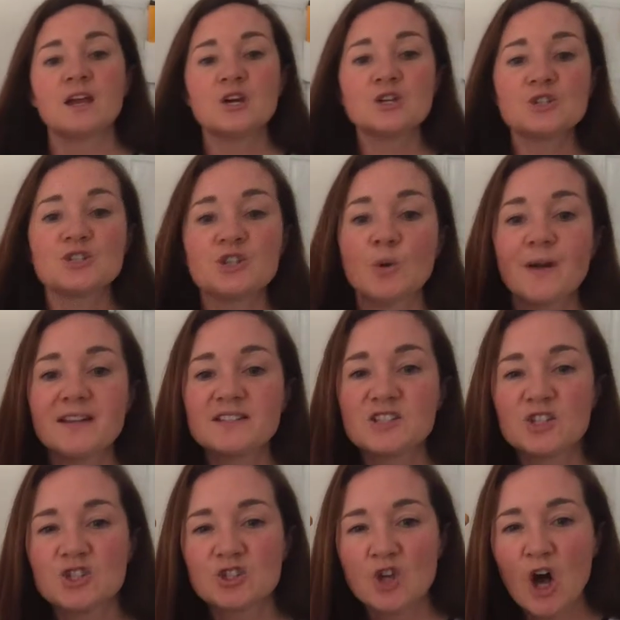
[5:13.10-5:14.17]
So it's
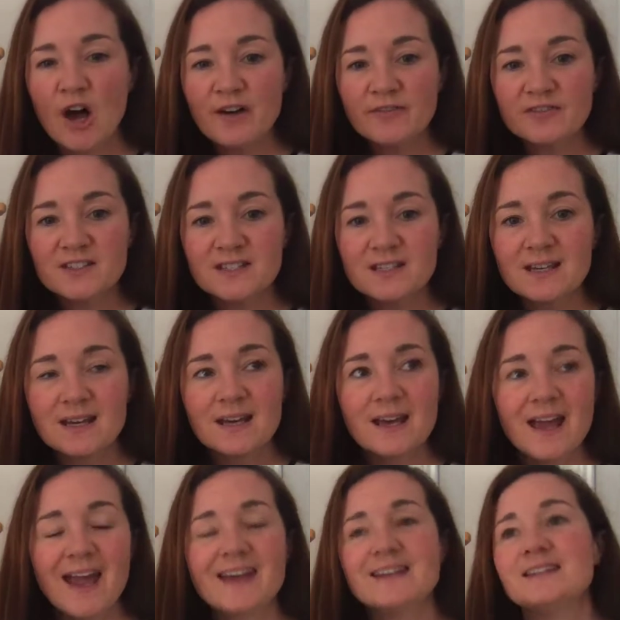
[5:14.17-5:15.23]
soft
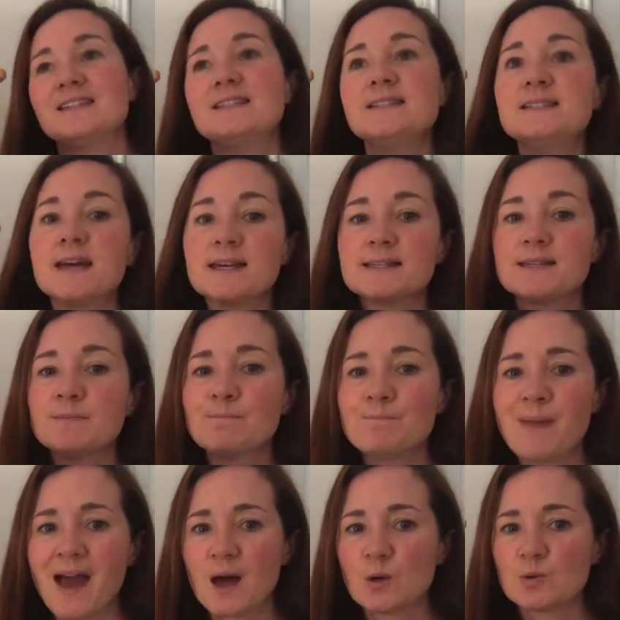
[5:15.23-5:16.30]
and it doesn't
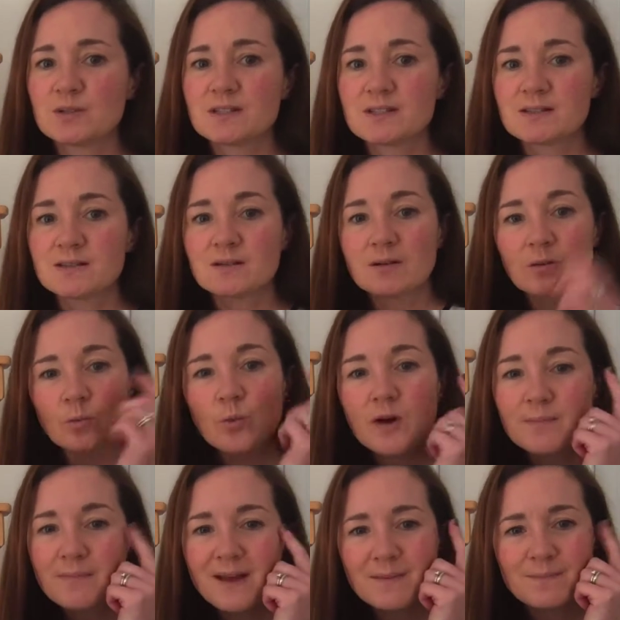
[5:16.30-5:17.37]
bounce.
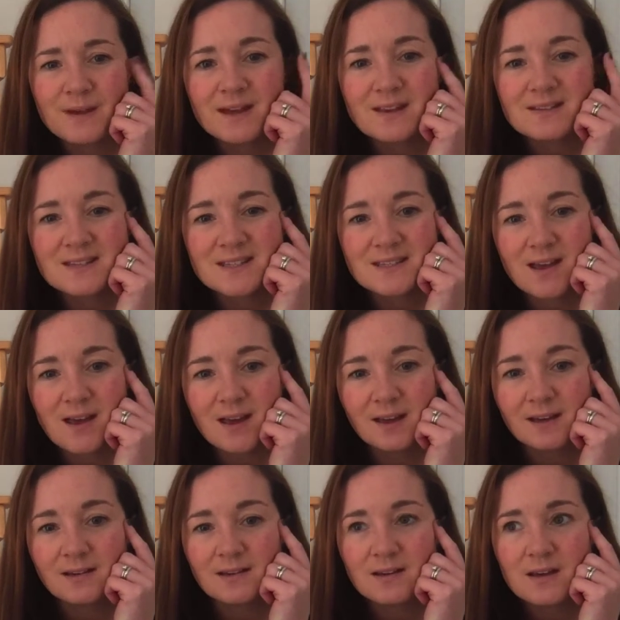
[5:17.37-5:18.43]
What might be
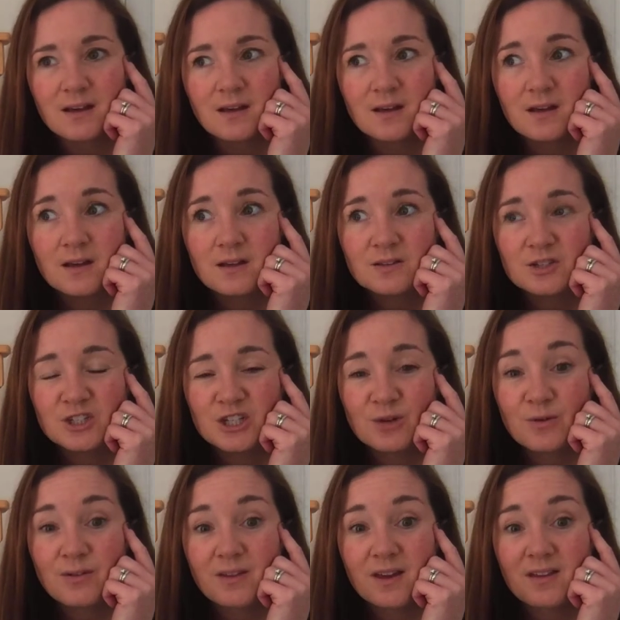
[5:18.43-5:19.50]
inside? Do
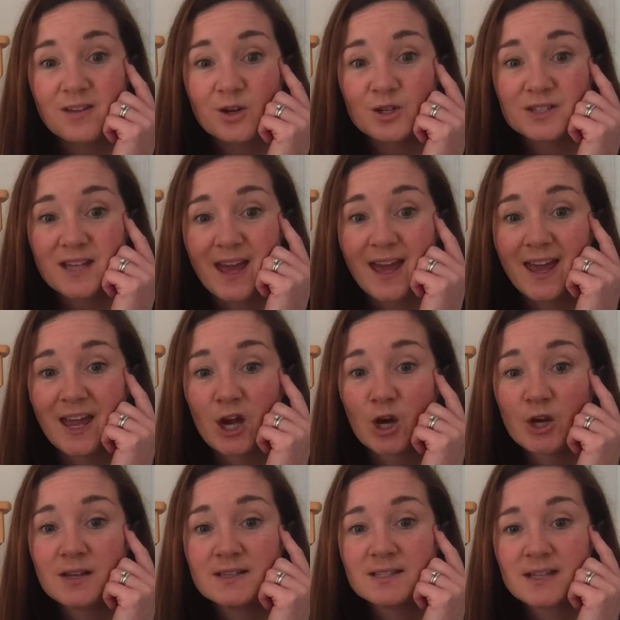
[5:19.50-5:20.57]
you think there's air
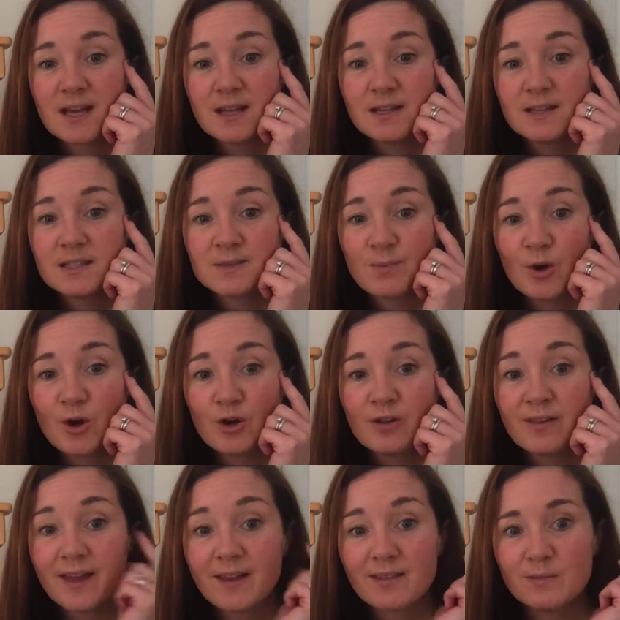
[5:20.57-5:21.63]
inside this ball
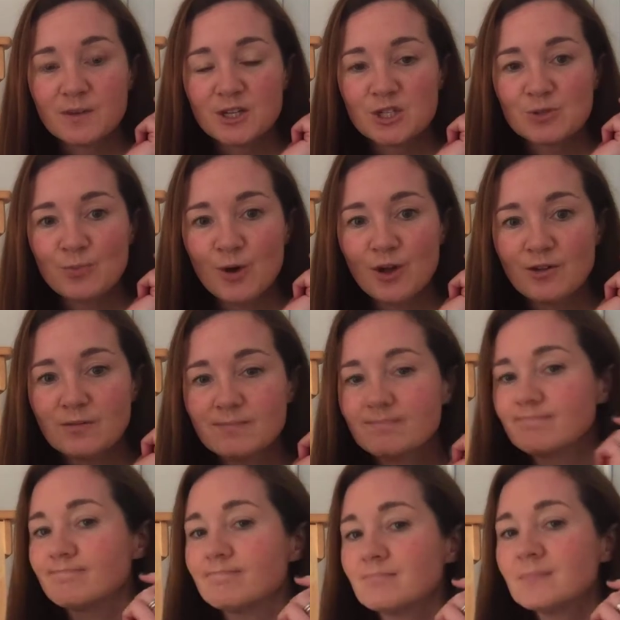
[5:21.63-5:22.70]
like the beach ball?
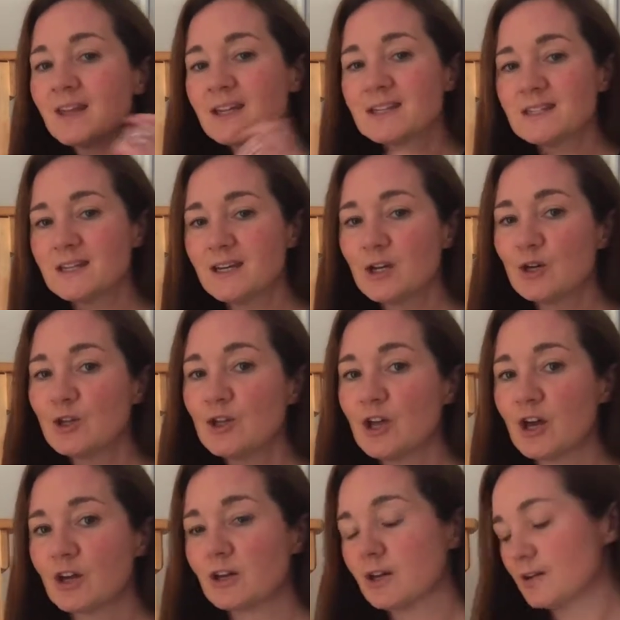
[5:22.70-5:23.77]
Let's take a
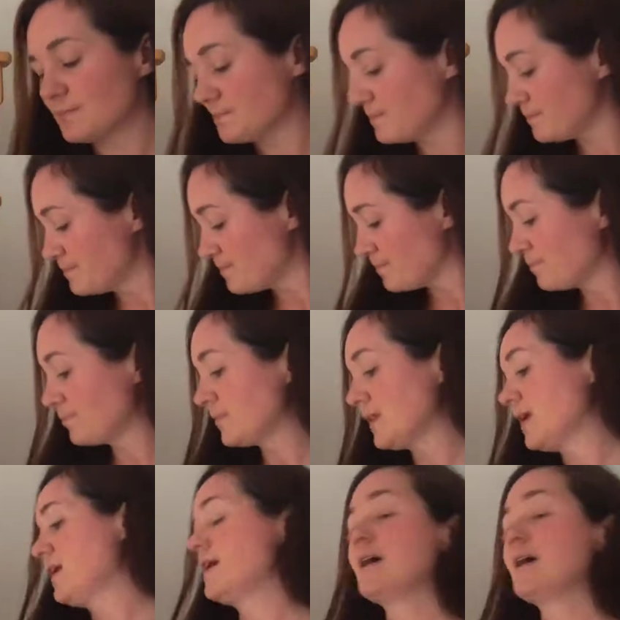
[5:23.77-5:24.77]
look.